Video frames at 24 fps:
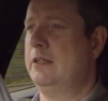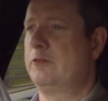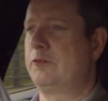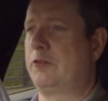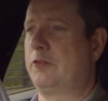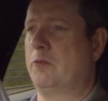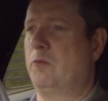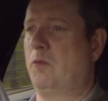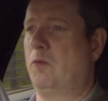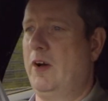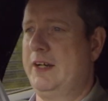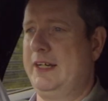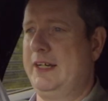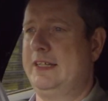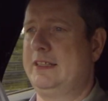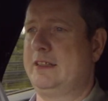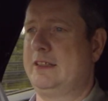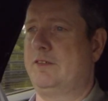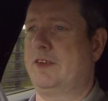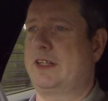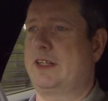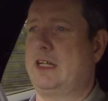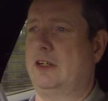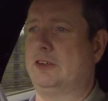from one end
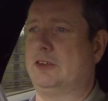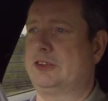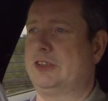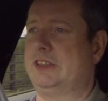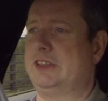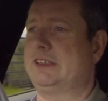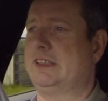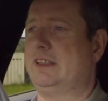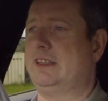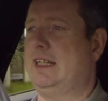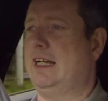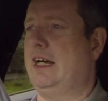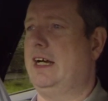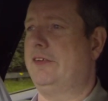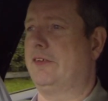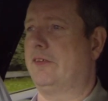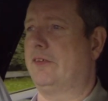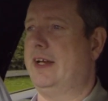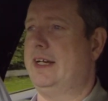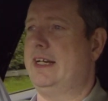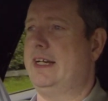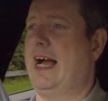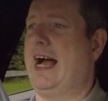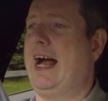of the country to the other
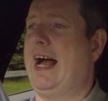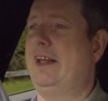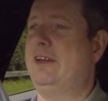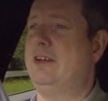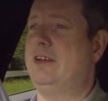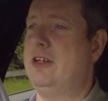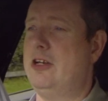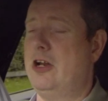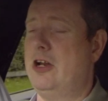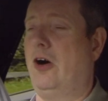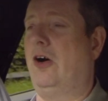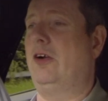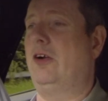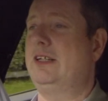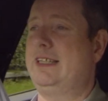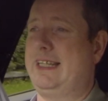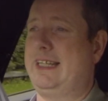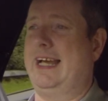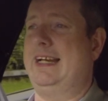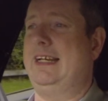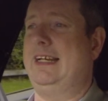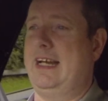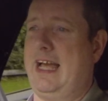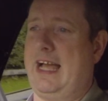in and not
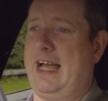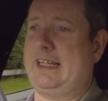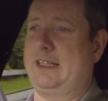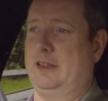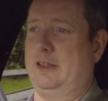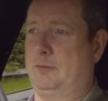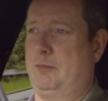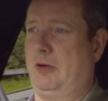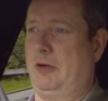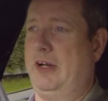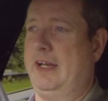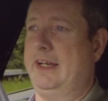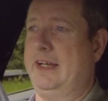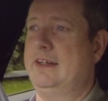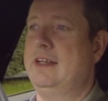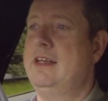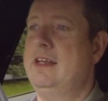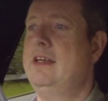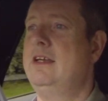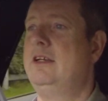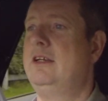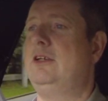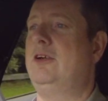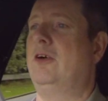get knackered by it.
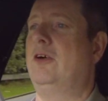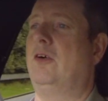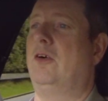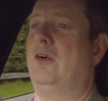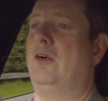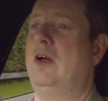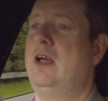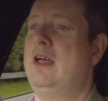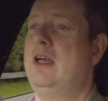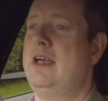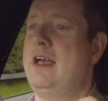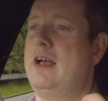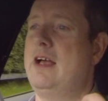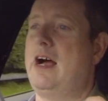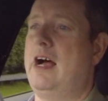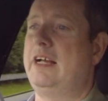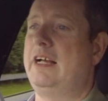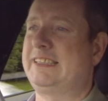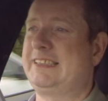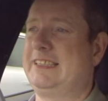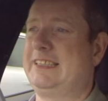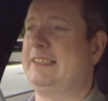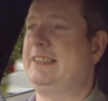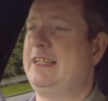Your
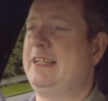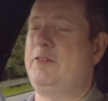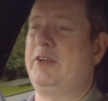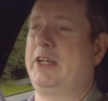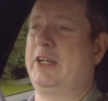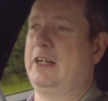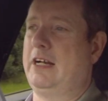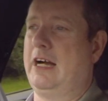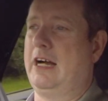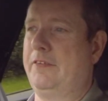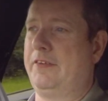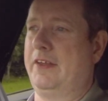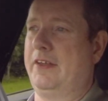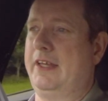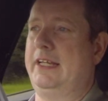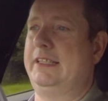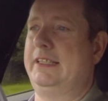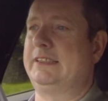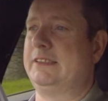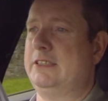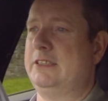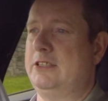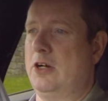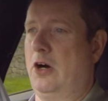significant other
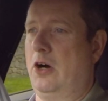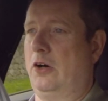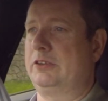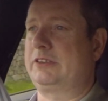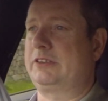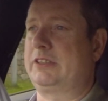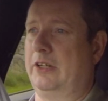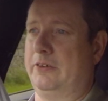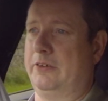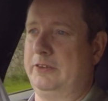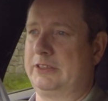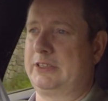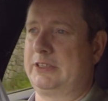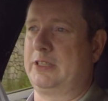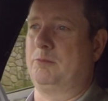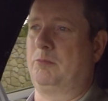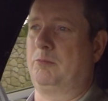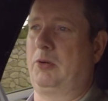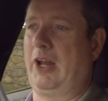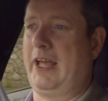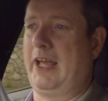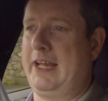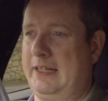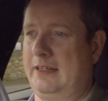is not going to
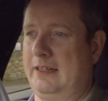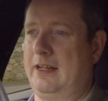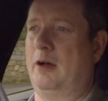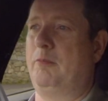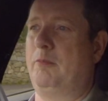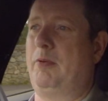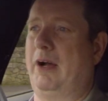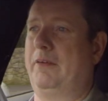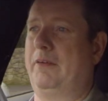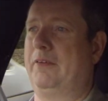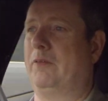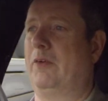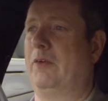complain about the